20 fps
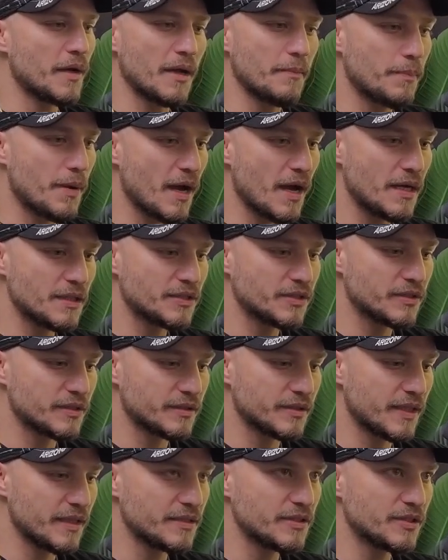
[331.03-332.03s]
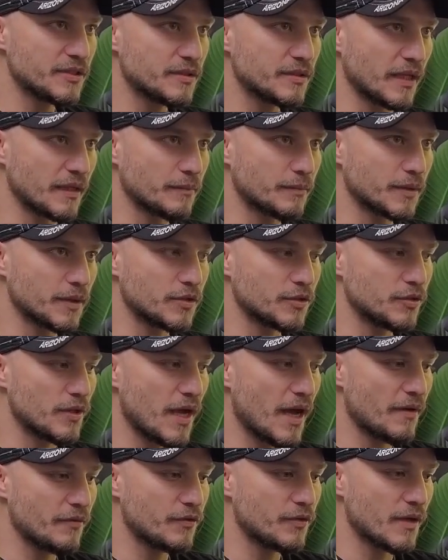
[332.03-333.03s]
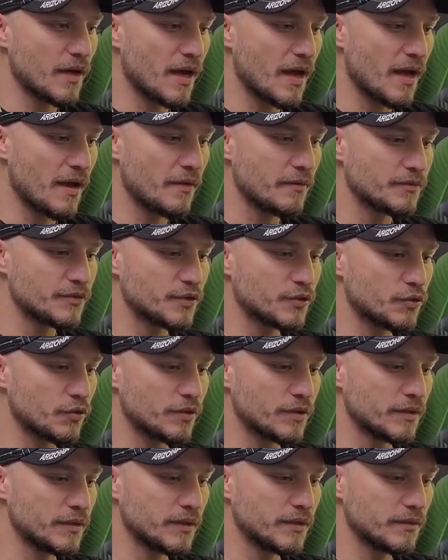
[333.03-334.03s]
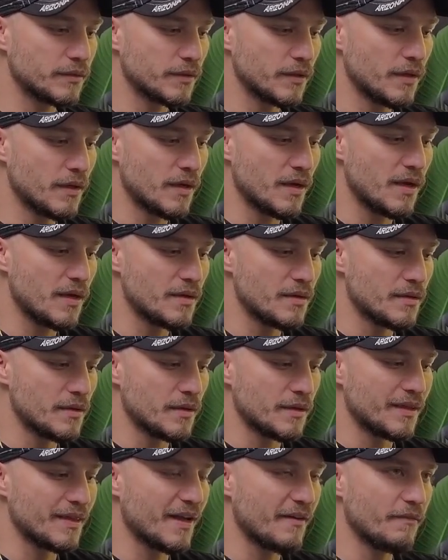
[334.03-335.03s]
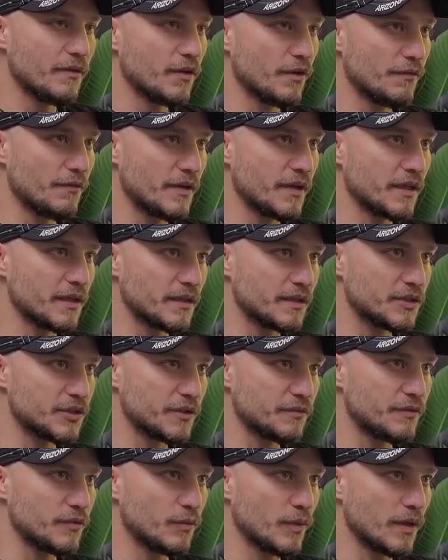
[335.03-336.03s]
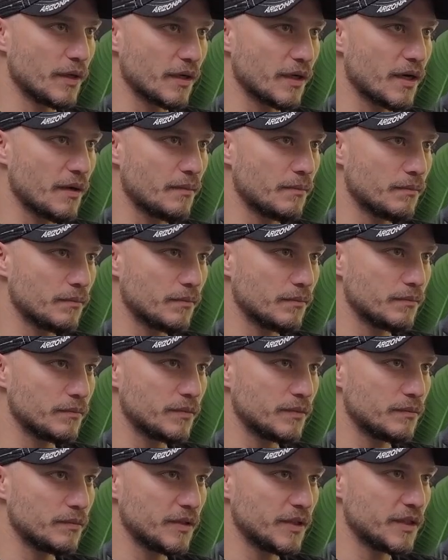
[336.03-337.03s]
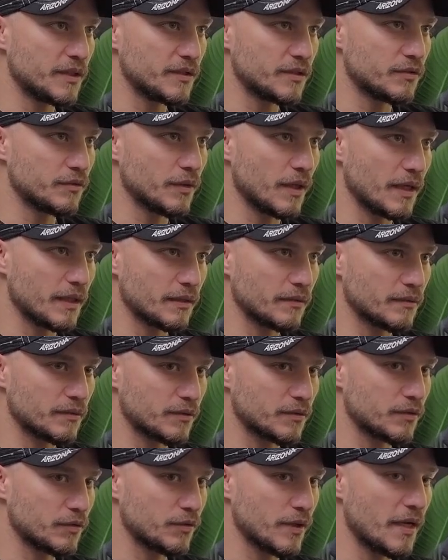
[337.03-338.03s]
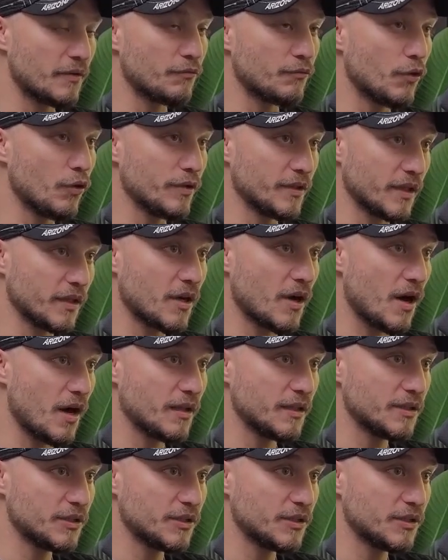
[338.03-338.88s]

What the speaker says: I mean, I passed the test, like, because you have to have certain level of English if you want to come here to enroll in a college.